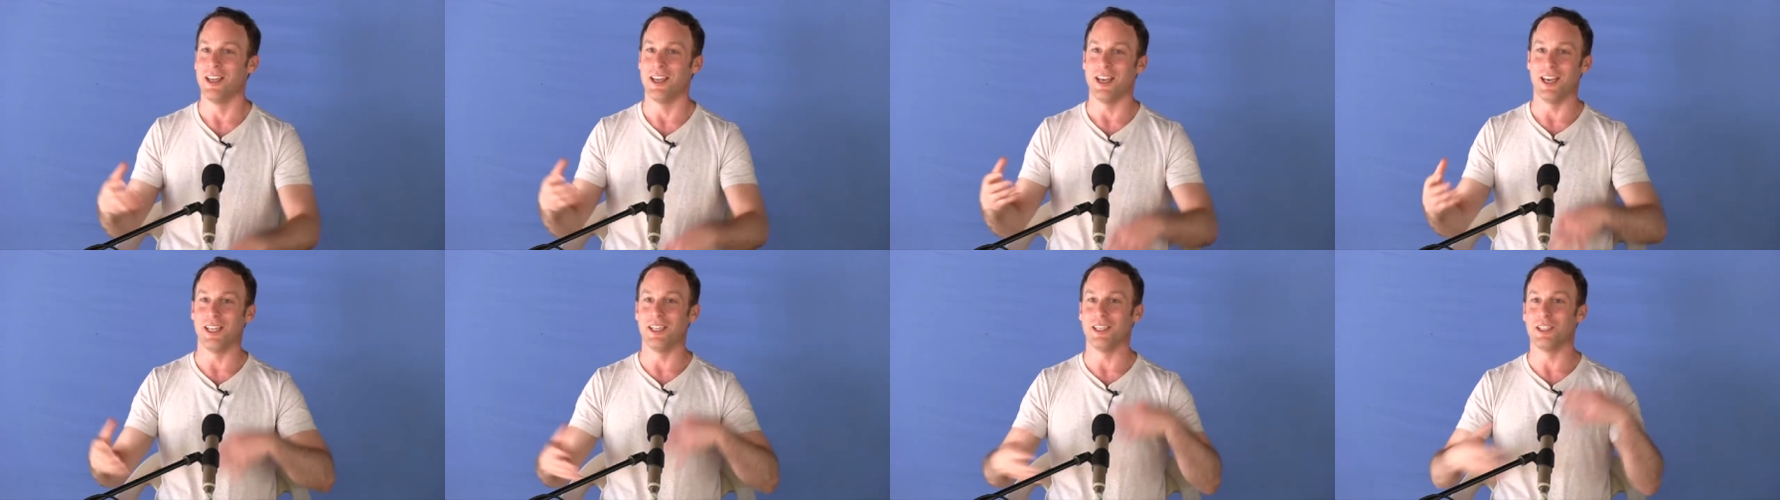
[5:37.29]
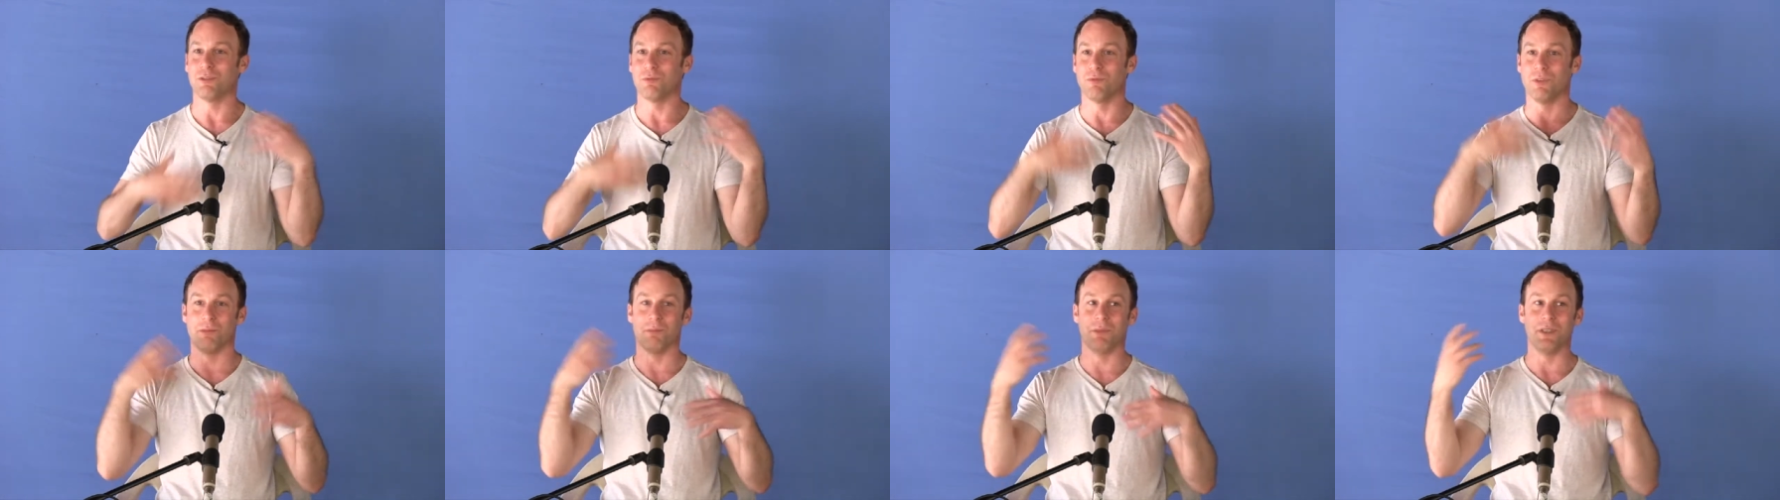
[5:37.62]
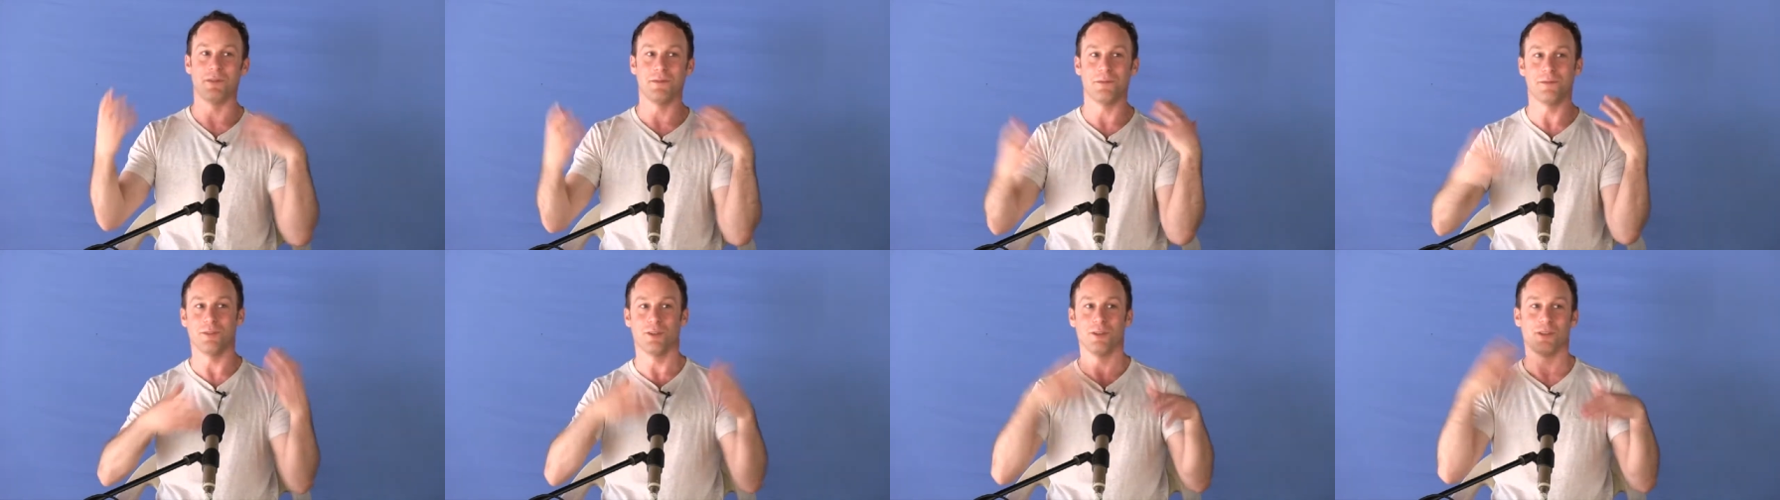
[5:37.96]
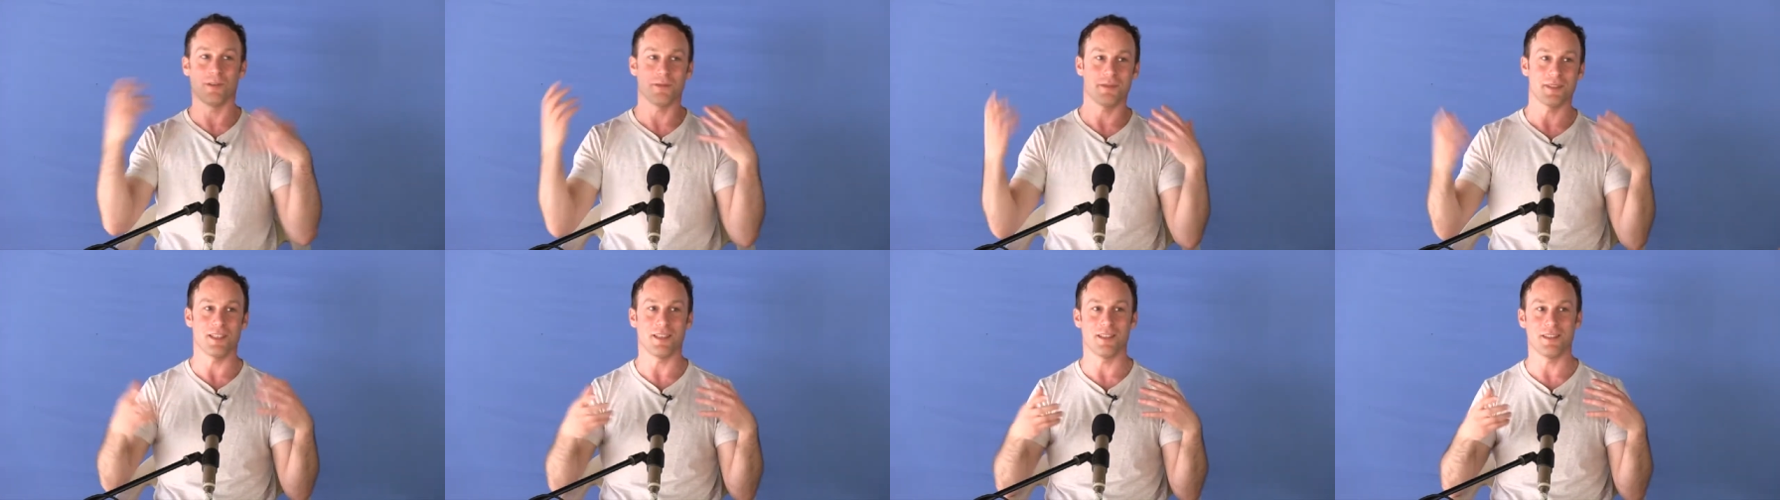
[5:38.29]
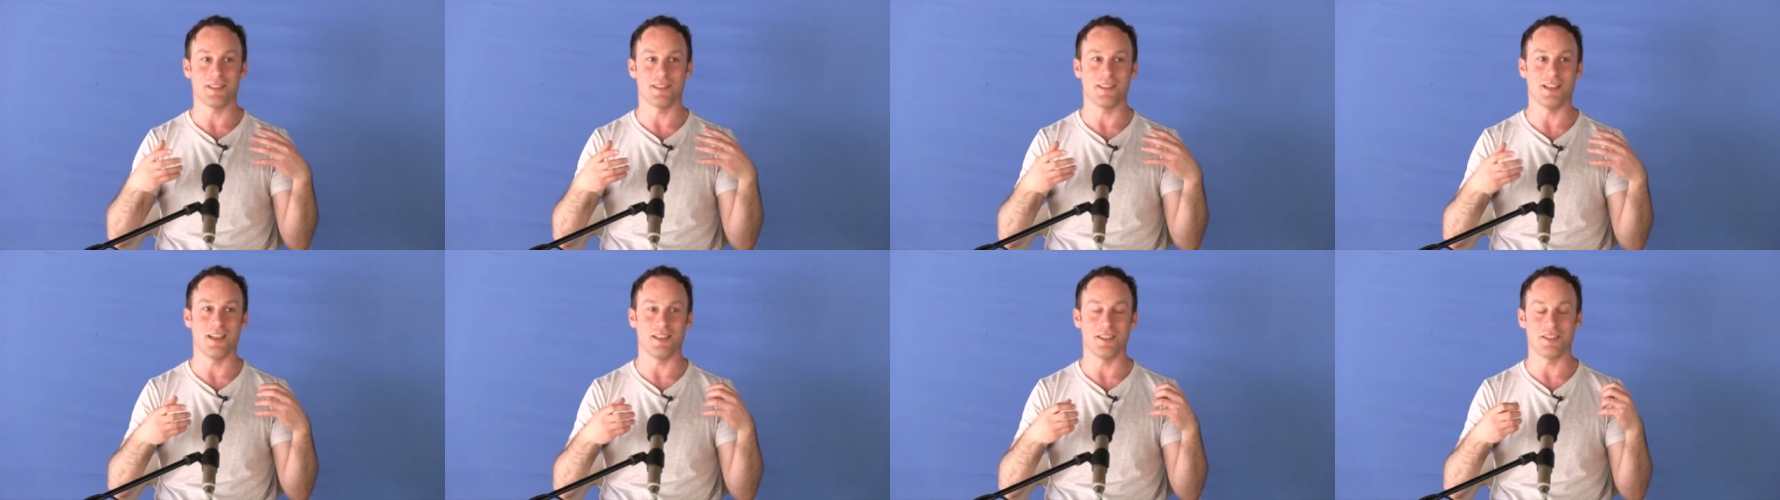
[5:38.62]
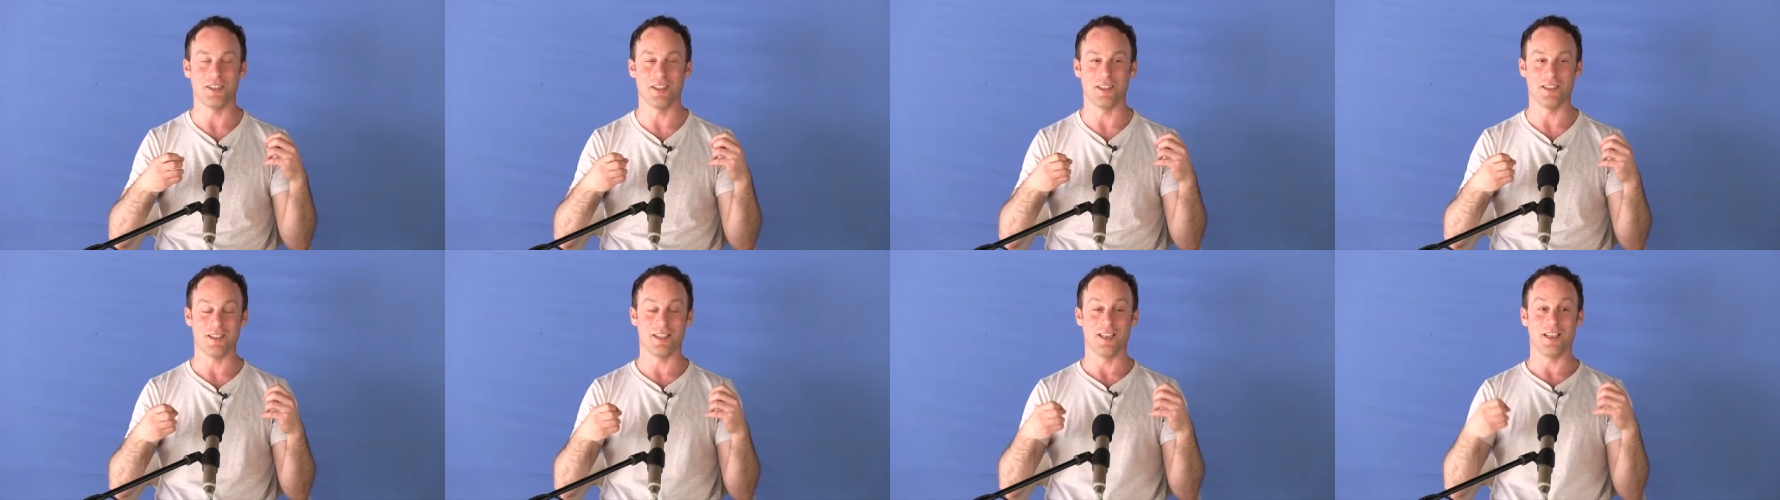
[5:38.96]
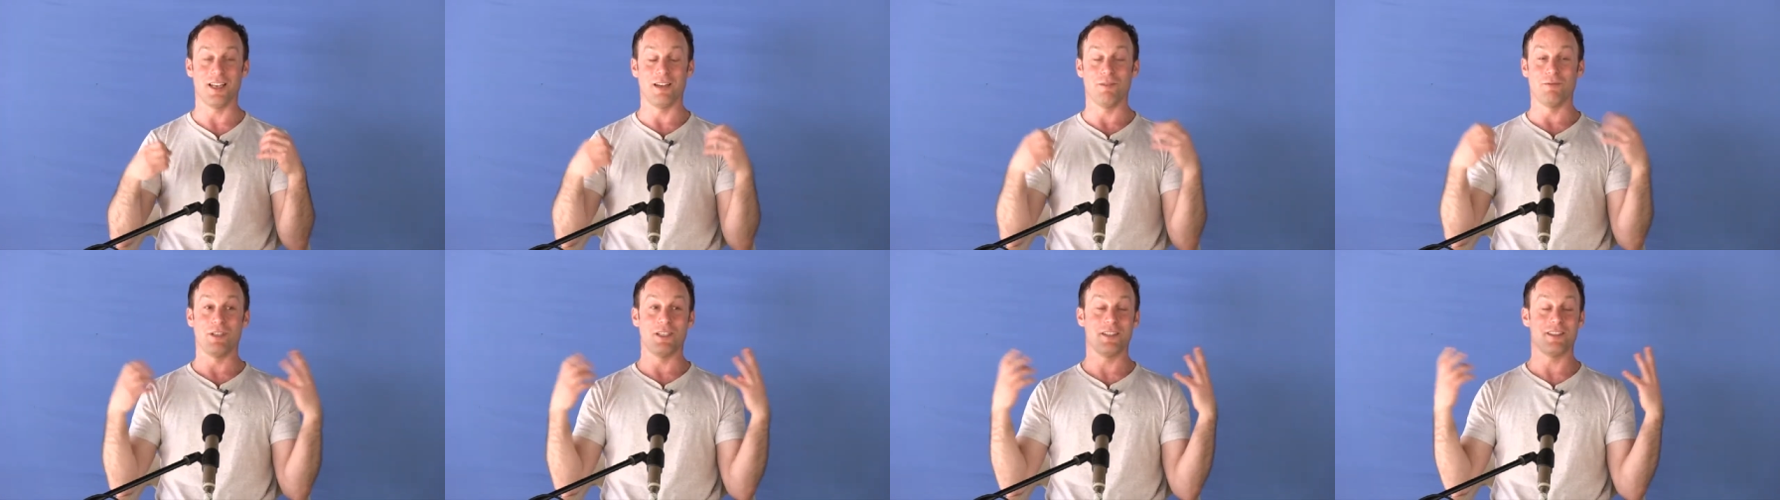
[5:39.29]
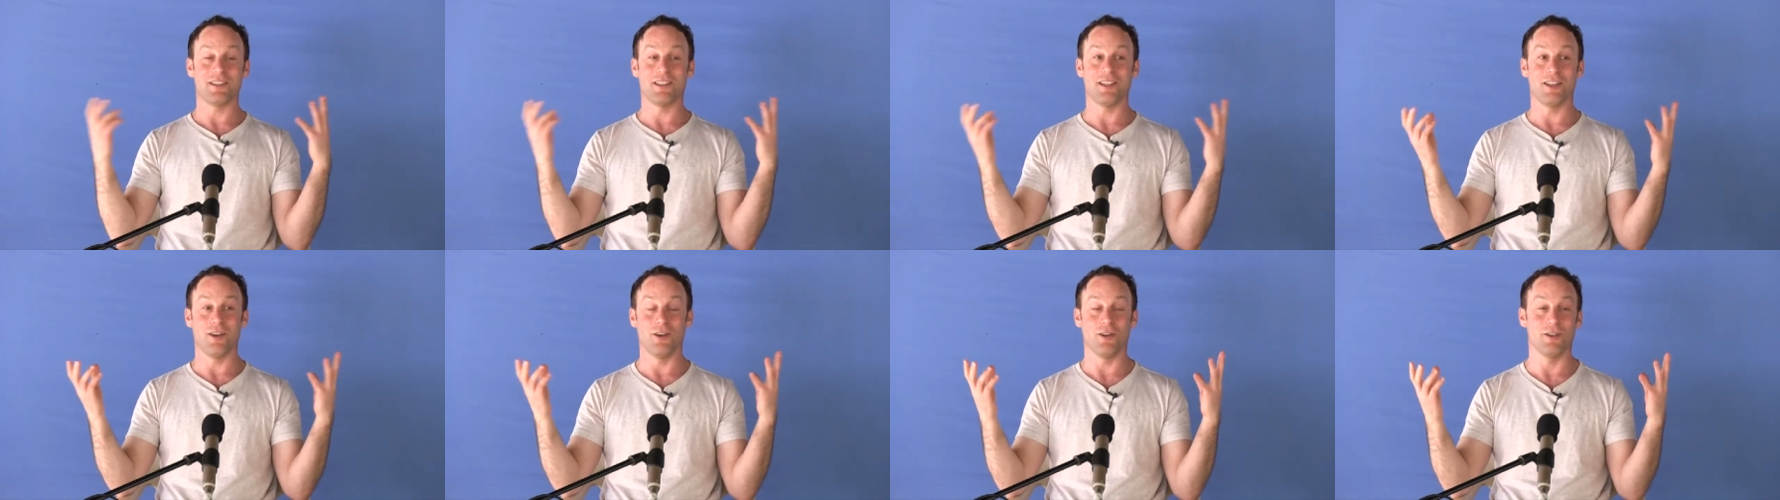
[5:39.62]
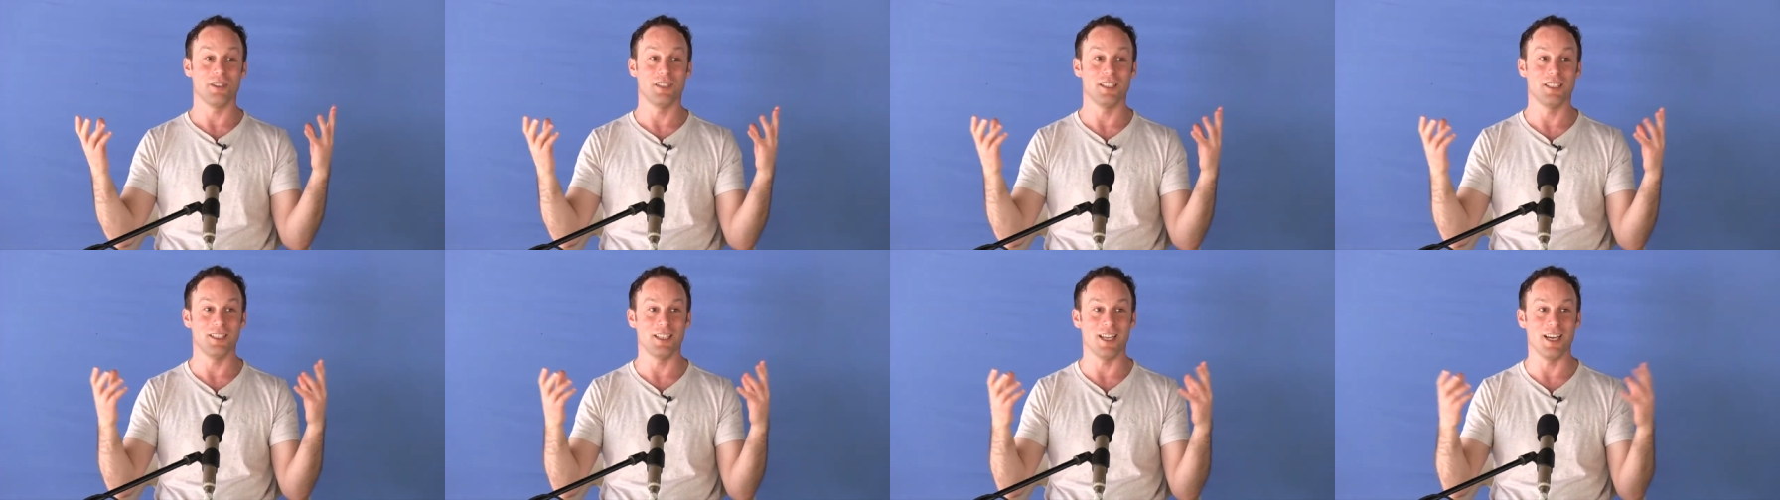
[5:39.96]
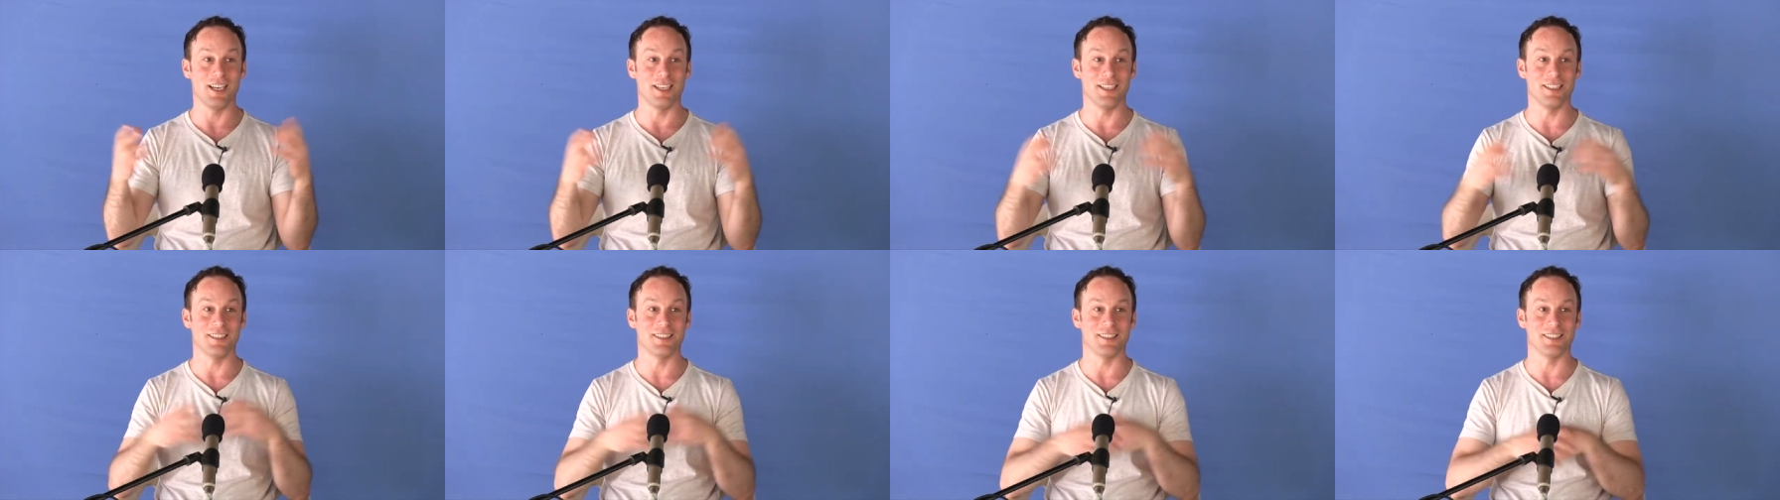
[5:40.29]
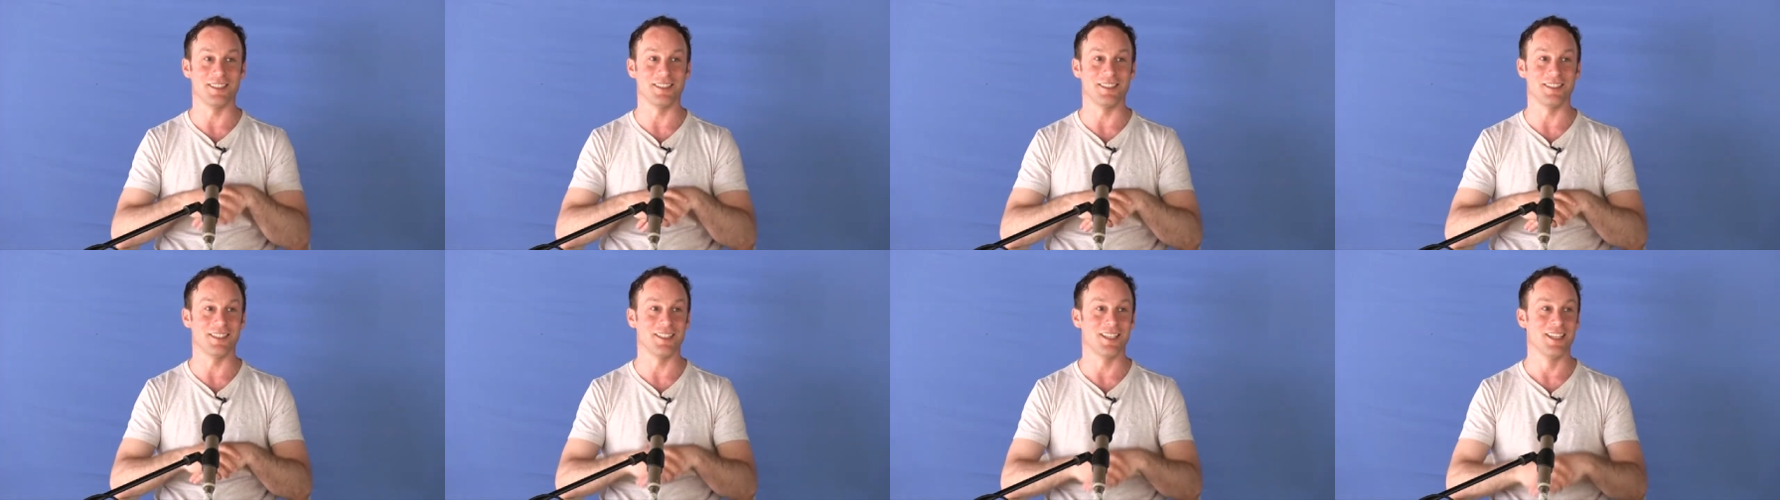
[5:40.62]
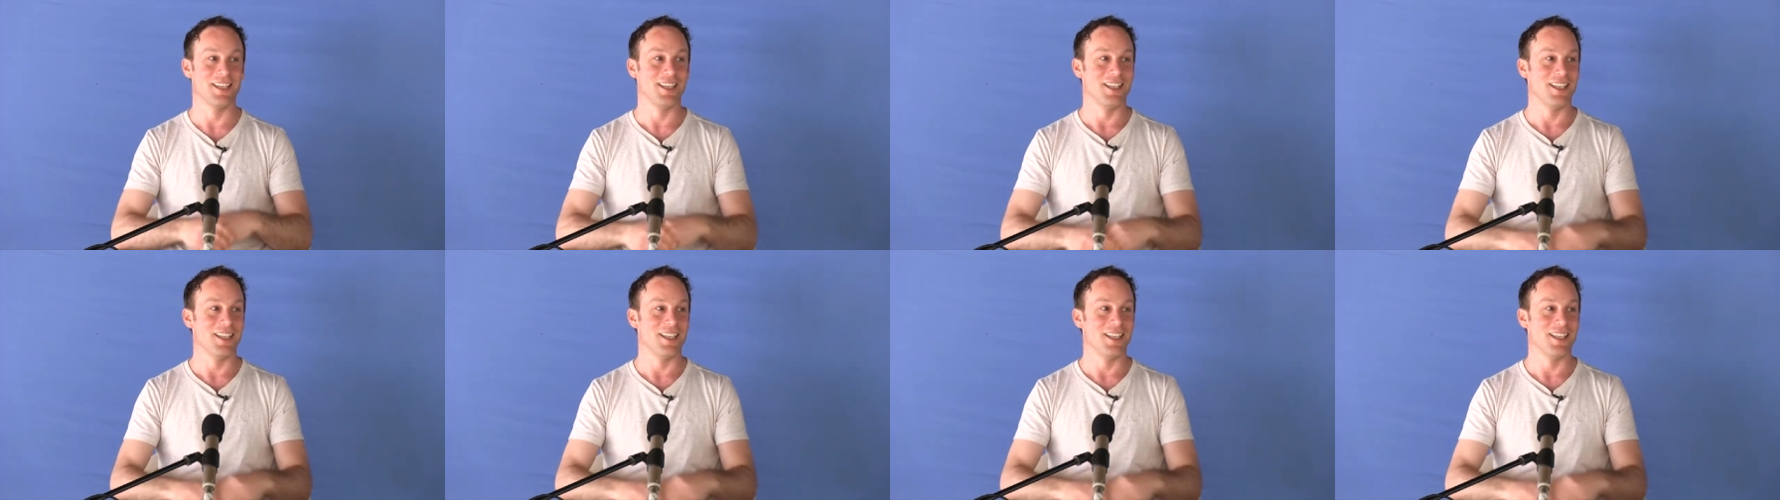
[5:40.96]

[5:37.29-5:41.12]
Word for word: and it will be full of sensations, and I will see only light, and,